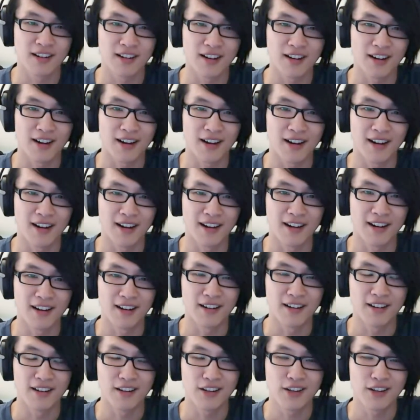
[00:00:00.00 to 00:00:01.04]
Uh,
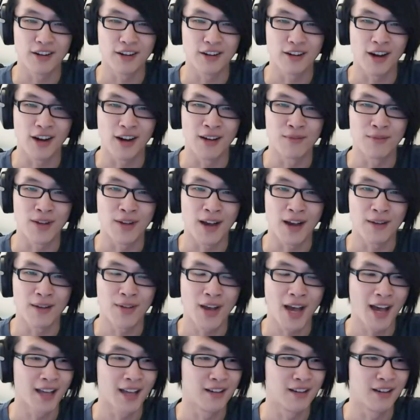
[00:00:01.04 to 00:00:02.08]
you know, I've, I've
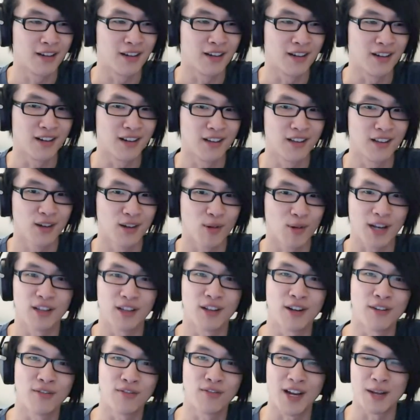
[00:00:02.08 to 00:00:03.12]
had uh, quite a
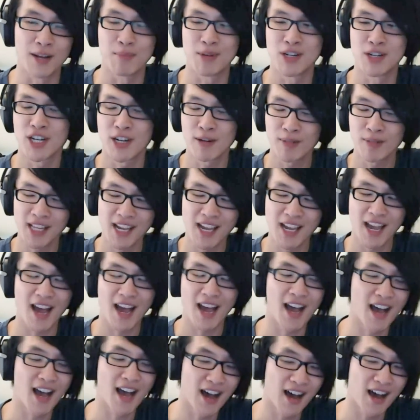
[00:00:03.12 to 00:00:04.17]
lot of fun. But generally,
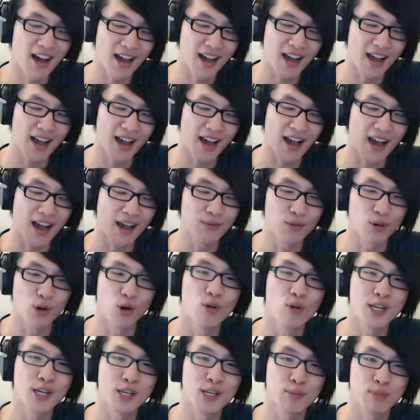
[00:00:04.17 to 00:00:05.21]
I've
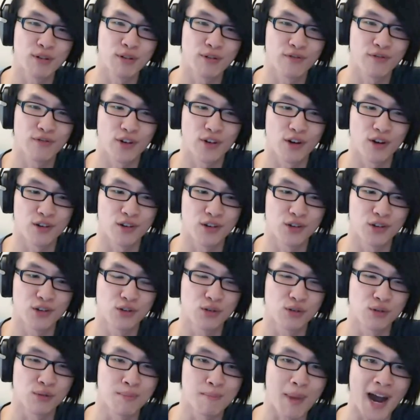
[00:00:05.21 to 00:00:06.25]
always preferred
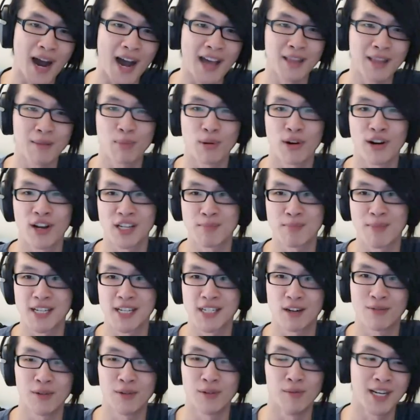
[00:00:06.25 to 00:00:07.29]
to buy the products
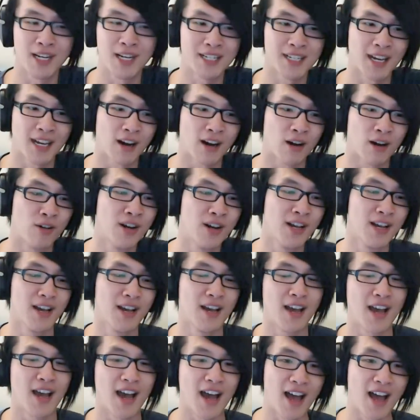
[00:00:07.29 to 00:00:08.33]
myself in retail.
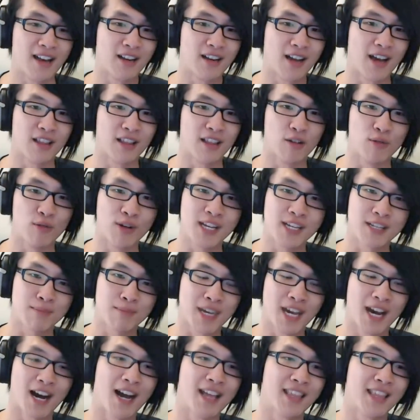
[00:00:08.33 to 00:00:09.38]
And, and the reason
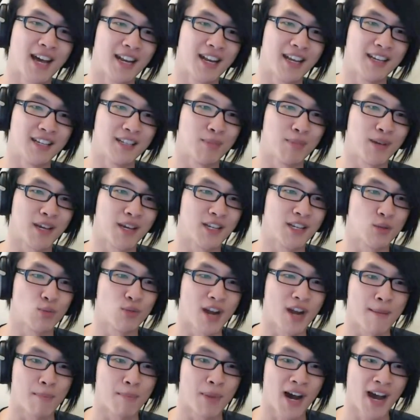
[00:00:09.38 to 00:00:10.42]
behind that is because when
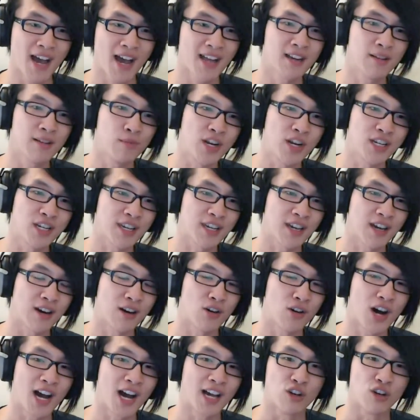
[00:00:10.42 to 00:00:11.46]
I buy it in
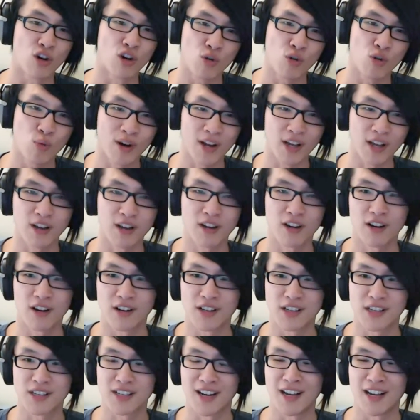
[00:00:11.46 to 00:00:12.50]
retail, I know what it
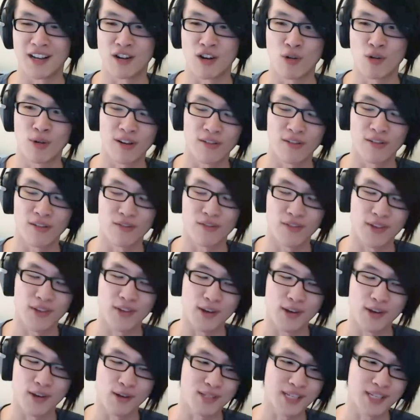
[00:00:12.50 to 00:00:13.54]
costs. I know what it feels
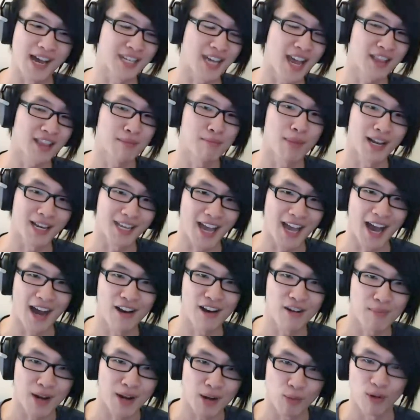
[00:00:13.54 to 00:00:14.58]
like to take the money out
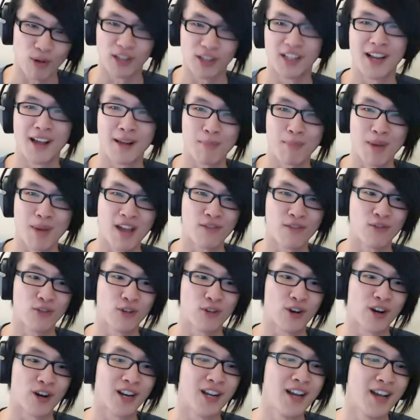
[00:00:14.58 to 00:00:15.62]
of my wallet and pay for it.